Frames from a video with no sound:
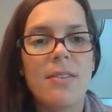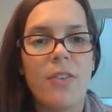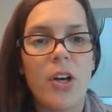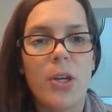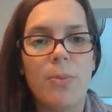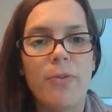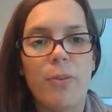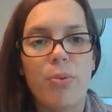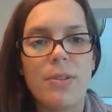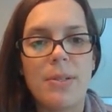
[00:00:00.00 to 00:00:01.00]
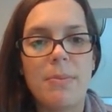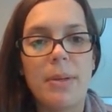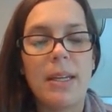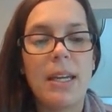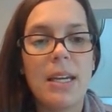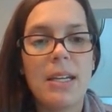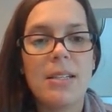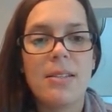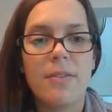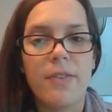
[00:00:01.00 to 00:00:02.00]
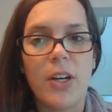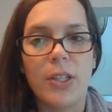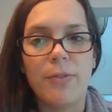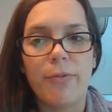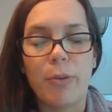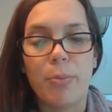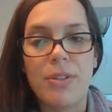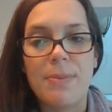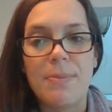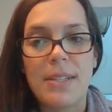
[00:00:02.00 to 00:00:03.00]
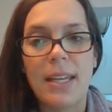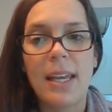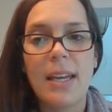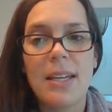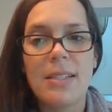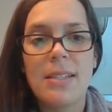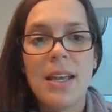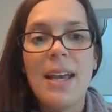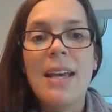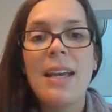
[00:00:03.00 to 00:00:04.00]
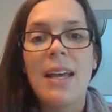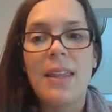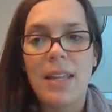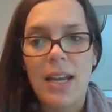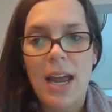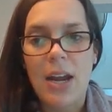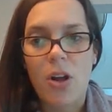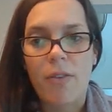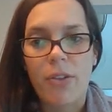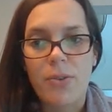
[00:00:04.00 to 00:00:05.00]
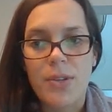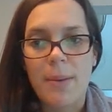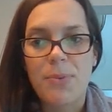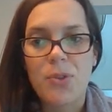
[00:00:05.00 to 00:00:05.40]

the volume for prism B is, the volume for prism C is, and then add all of those up.